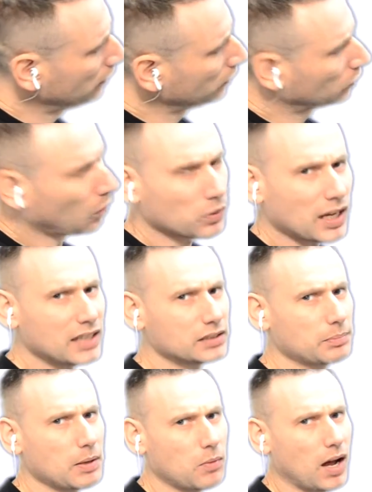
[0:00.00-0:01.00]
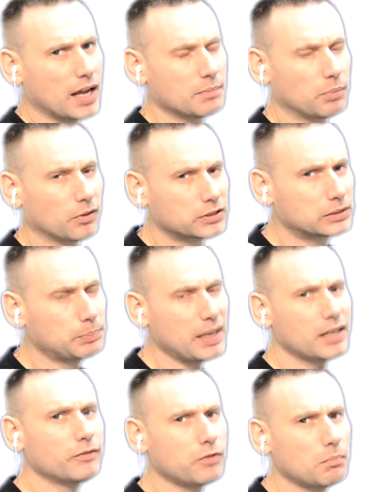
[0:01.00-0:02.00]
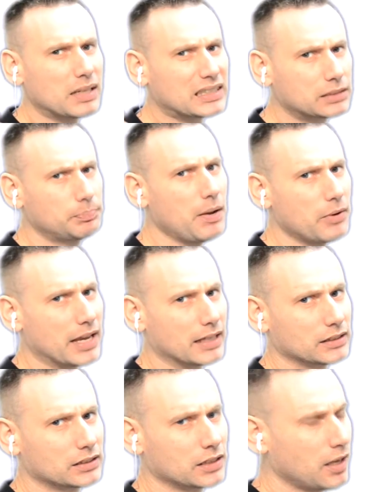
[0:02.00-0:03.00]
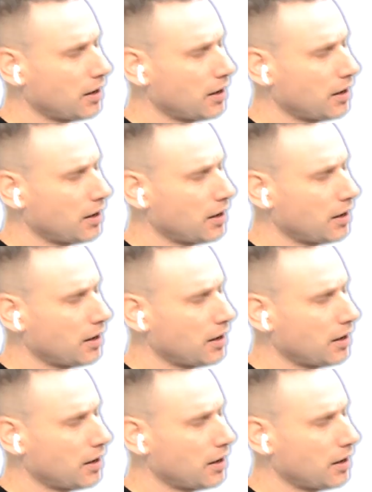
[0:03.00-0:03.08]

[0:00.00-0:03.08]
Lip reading: Don't ask me why, but speaking from experience,